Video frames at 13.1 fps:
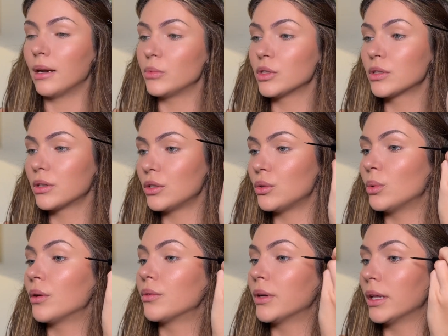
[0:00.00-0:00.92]
just gonna do a
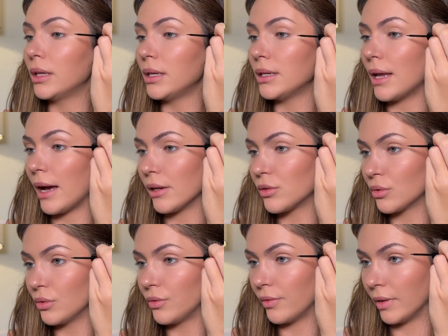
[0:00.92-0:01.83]
really natural
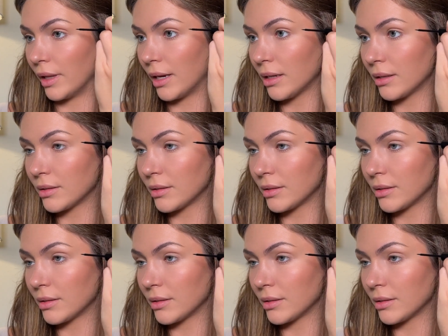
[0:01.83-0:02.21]
flick.